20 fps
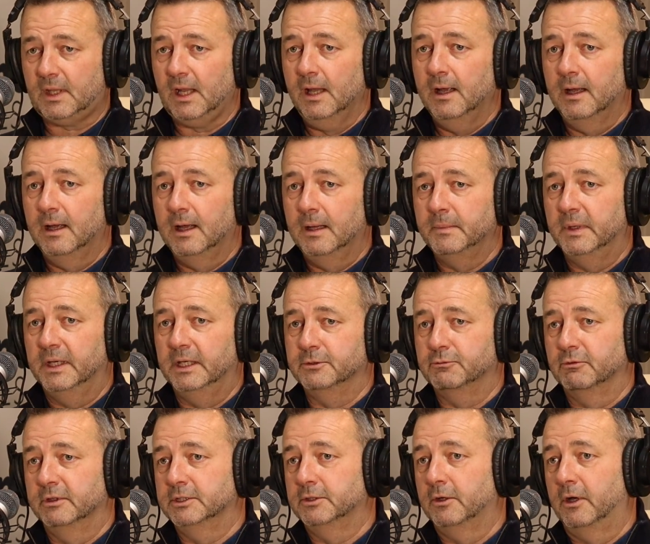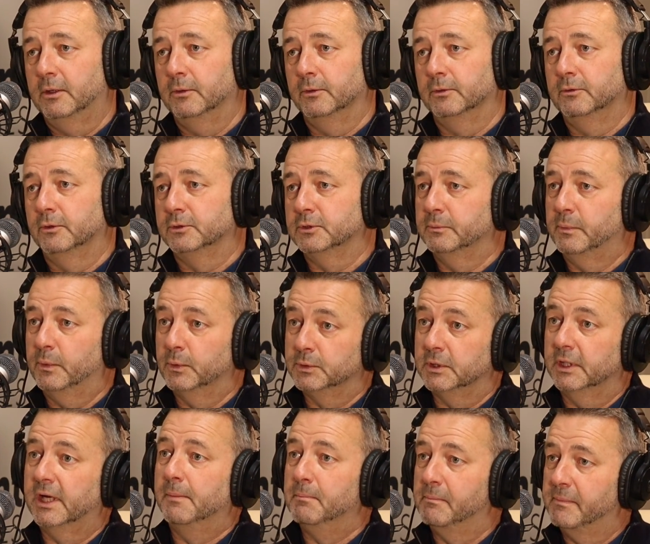And is recycled across the board
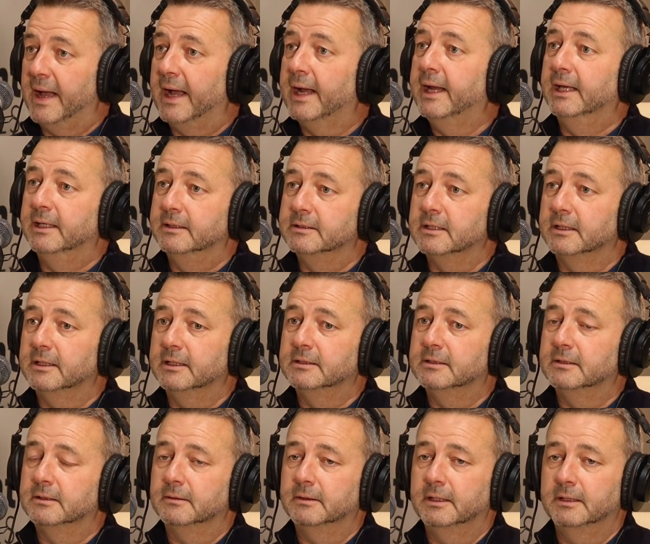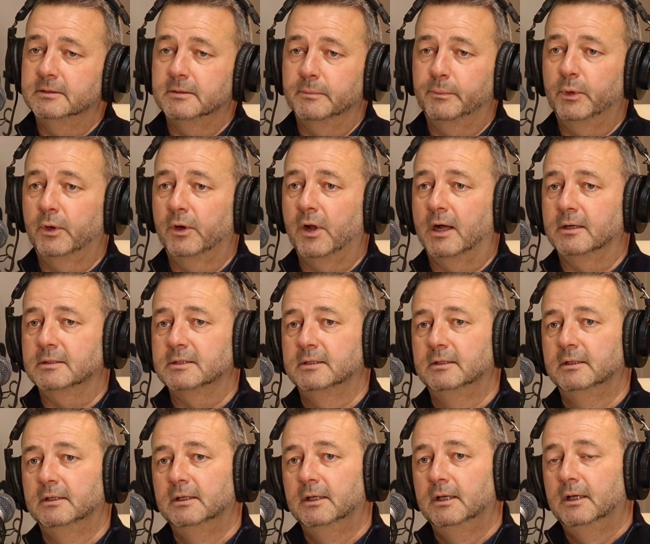to come back into product.
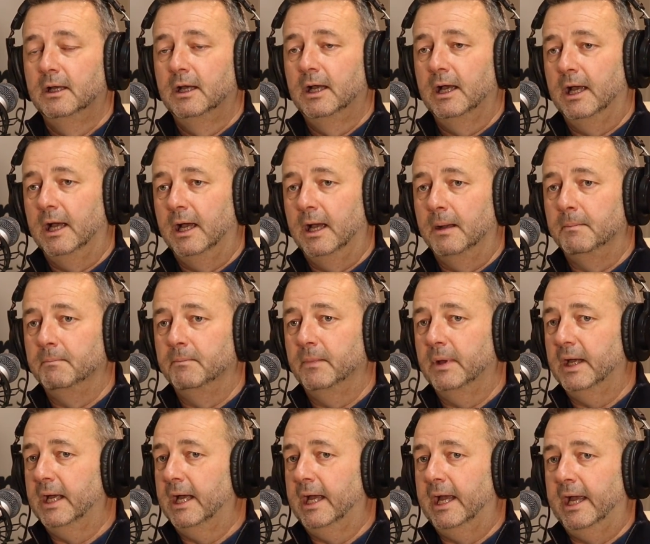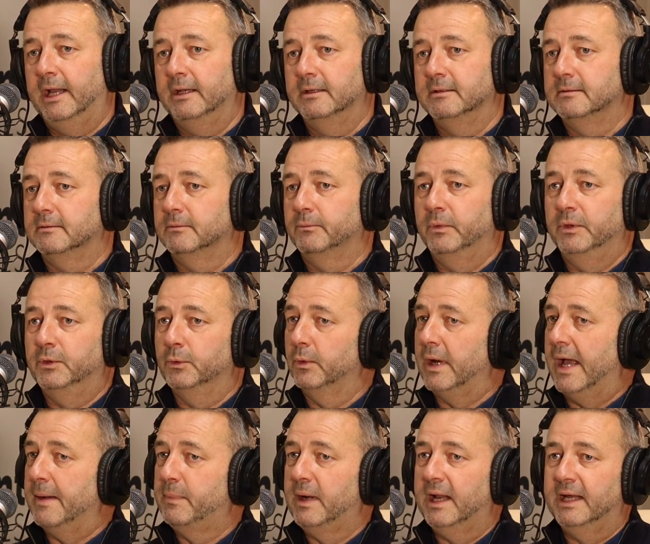And with
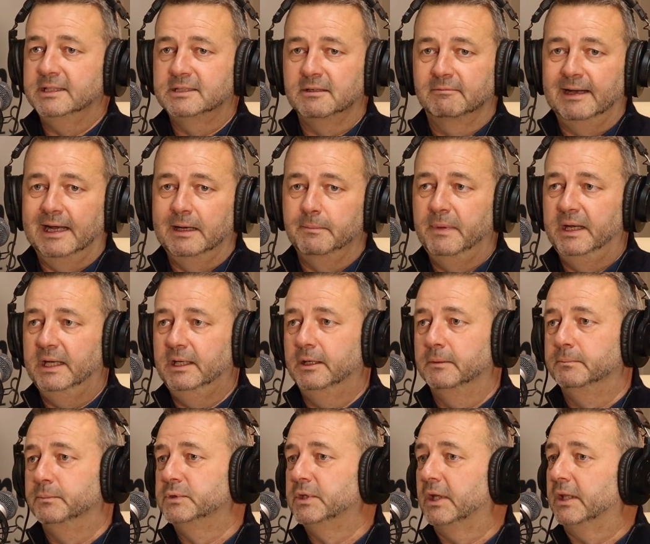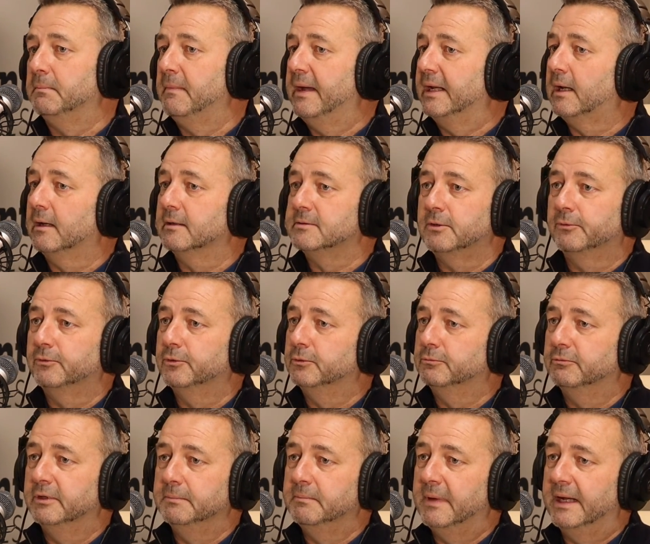all our plates of aluminium, so the metals are all
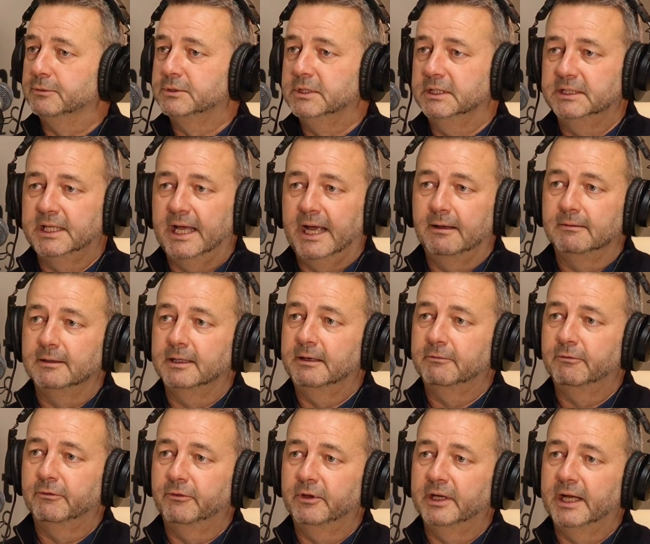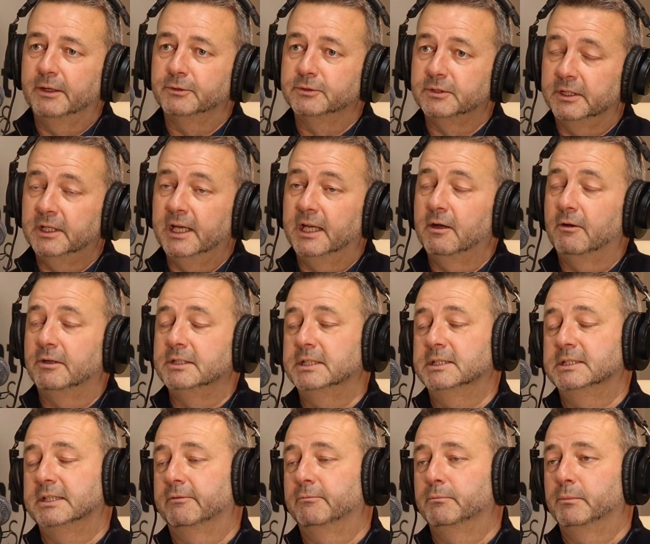remelted down and everything else. So
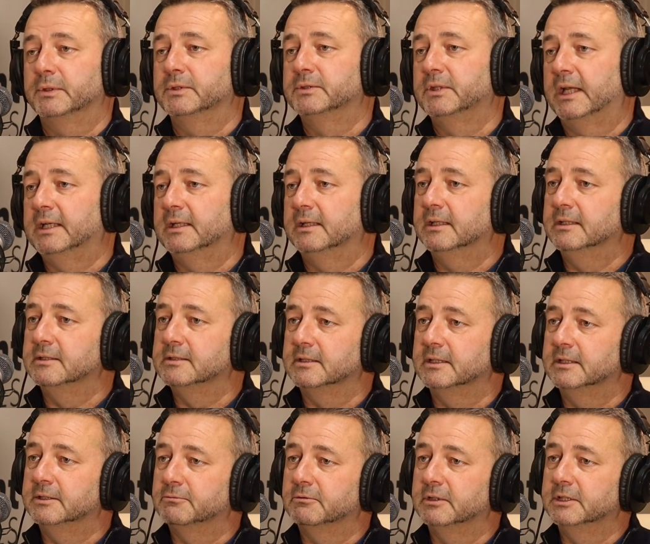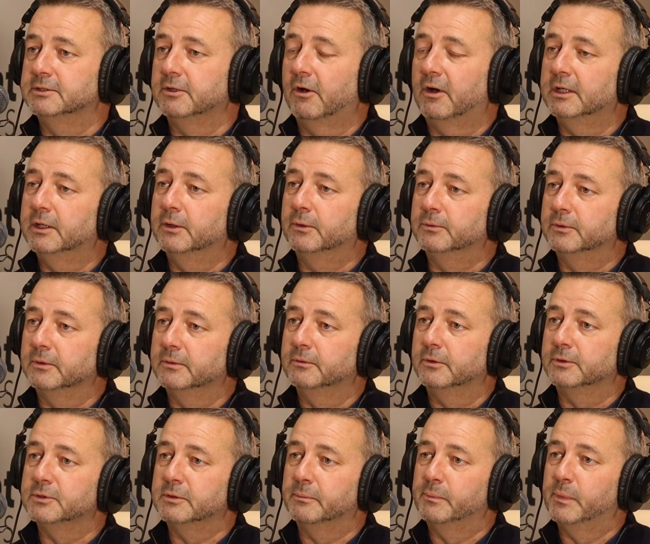97% is recycled
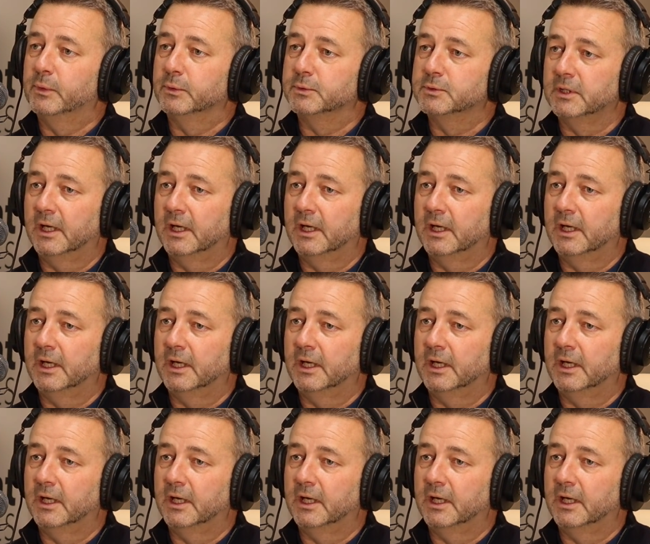across the board.